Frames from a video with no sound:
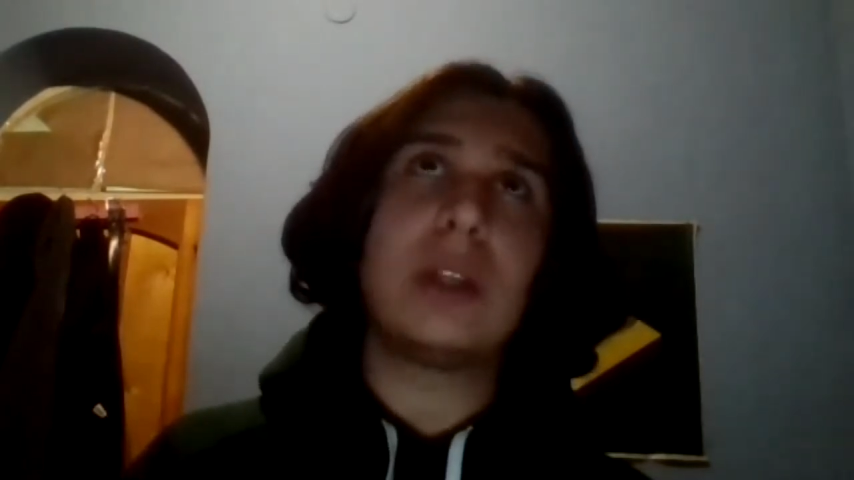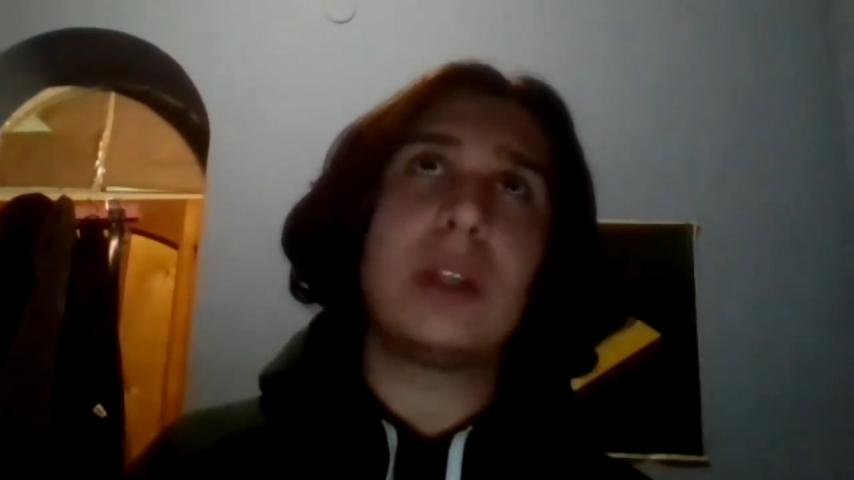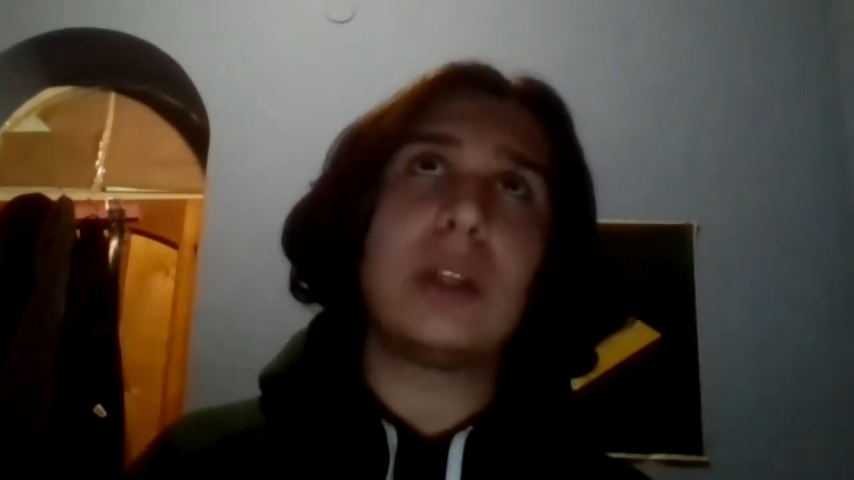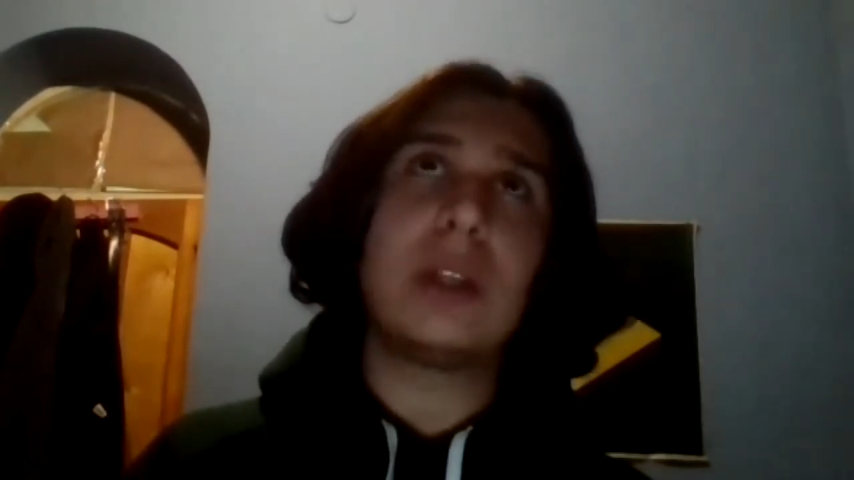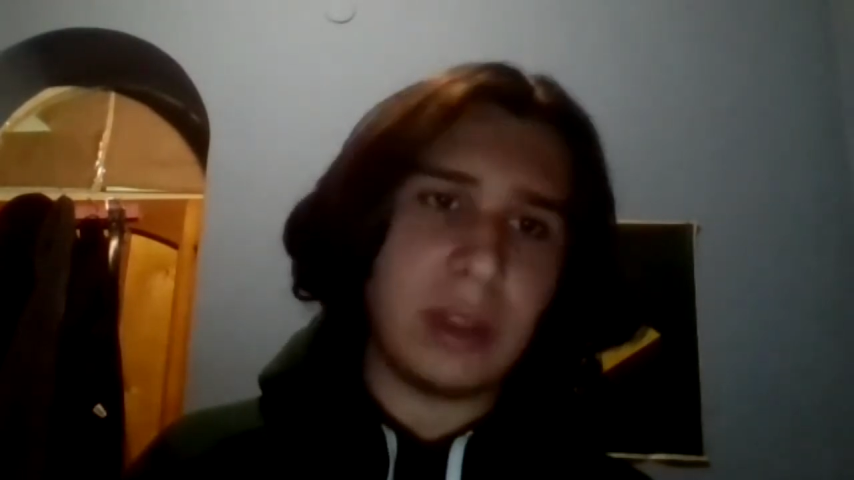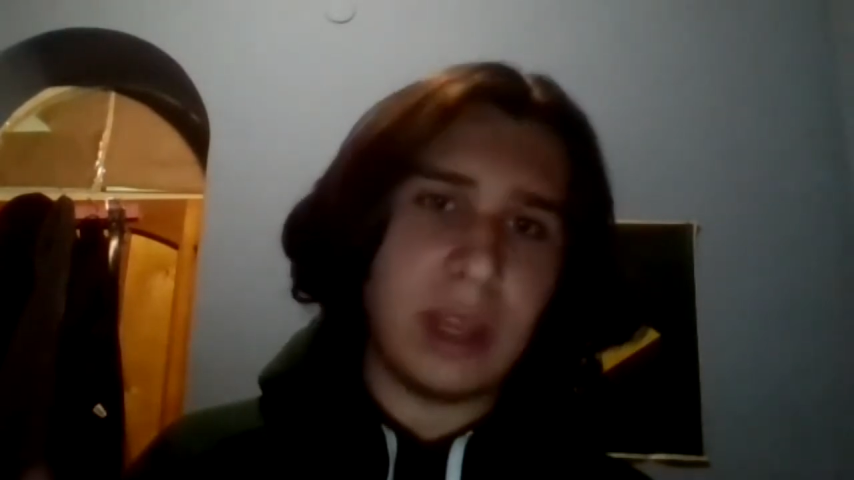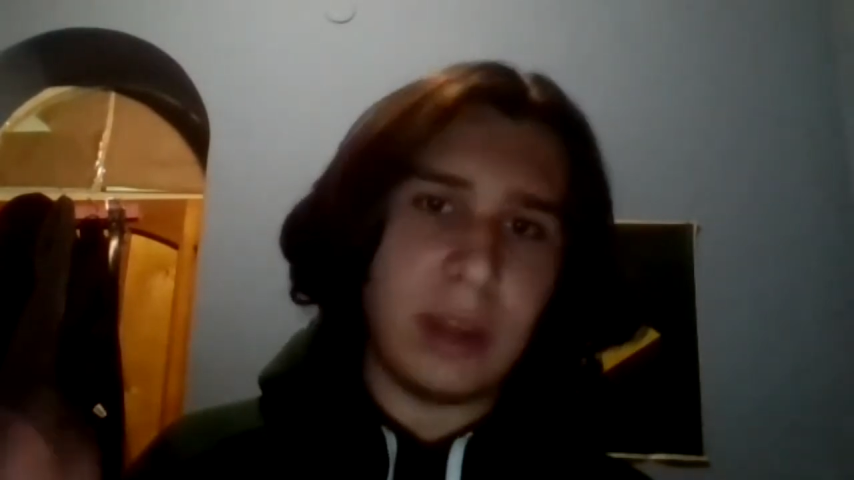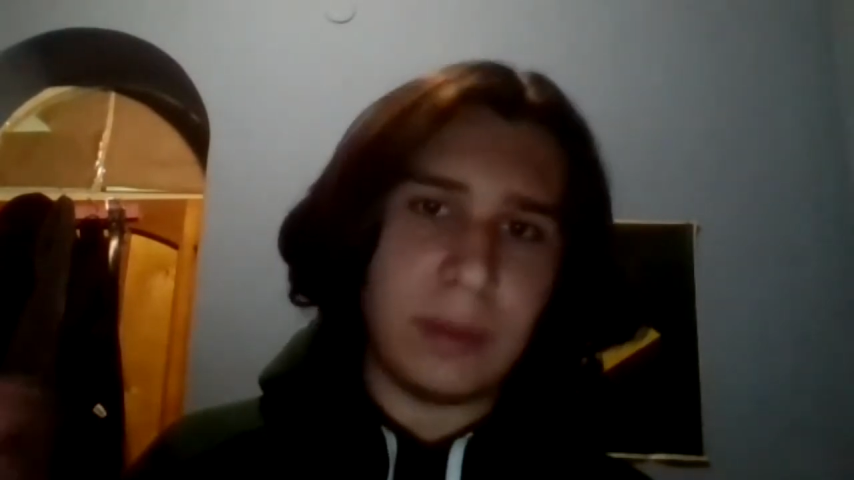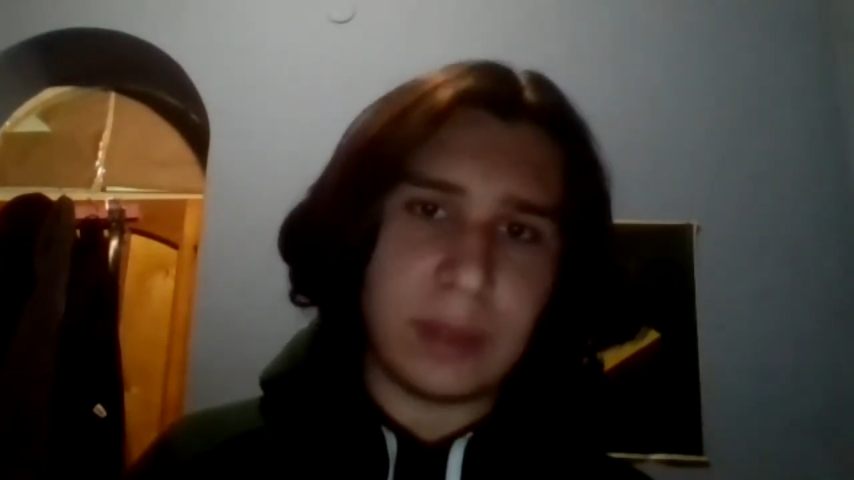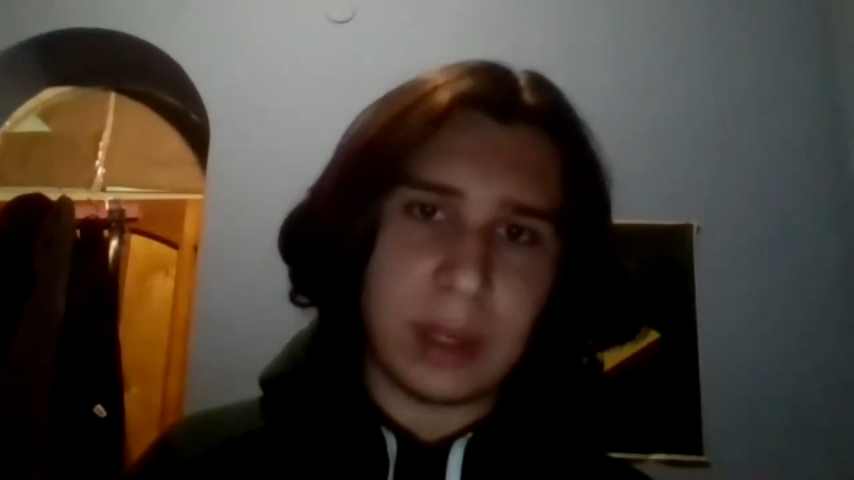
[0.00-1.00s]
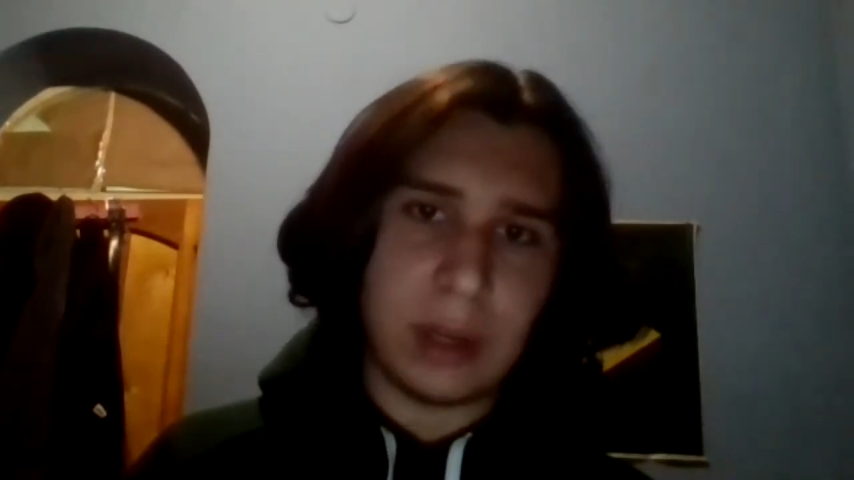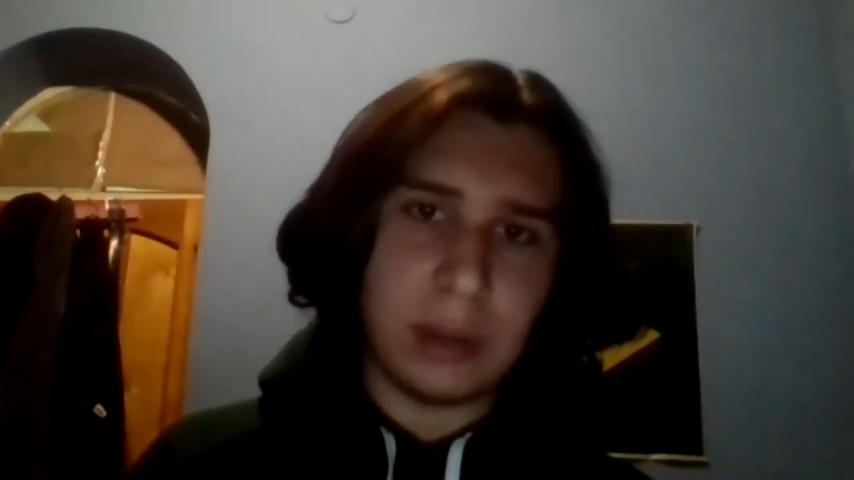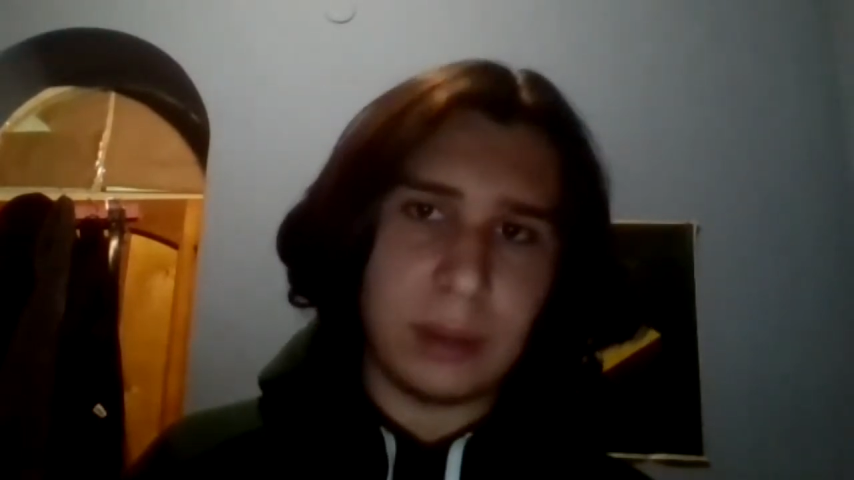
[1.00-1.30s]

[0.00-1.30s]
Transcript: books that they have assigned.